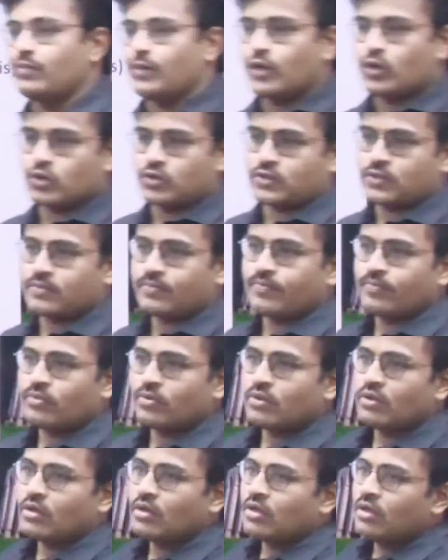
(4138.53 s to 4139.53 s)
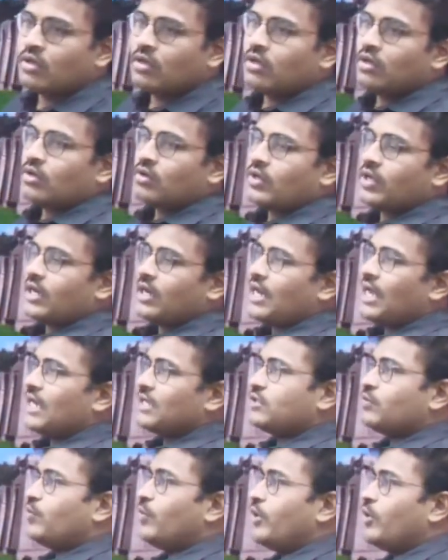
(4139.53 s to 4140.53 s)
windows. Okay,
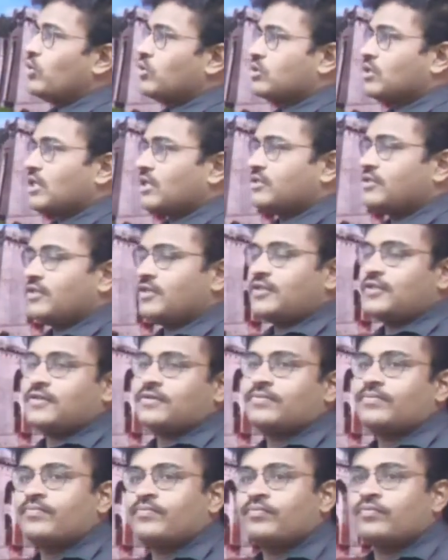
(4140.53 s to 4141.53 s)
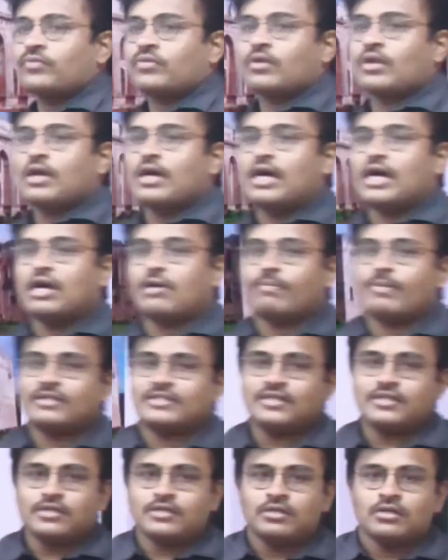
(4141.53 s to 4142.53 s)
large window structures are
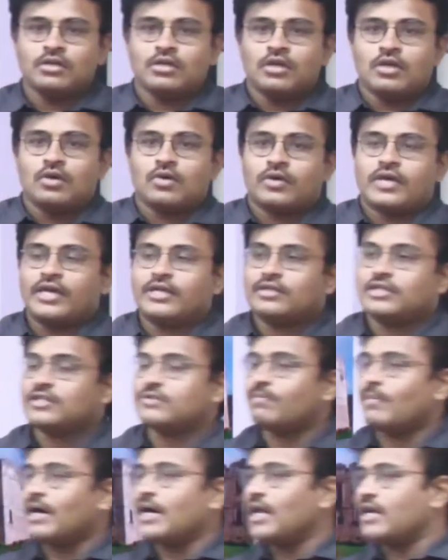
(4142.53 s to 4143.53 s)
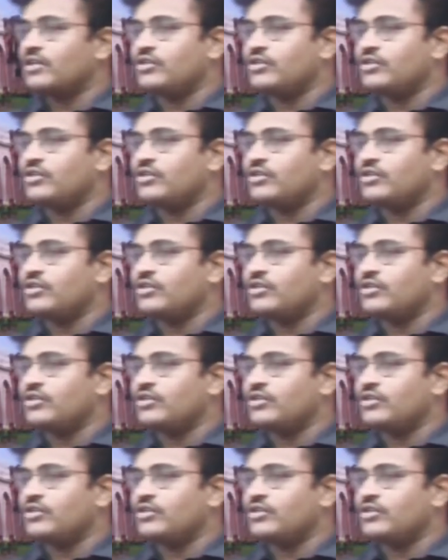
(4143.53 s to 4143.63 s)
present. Okay, this Manda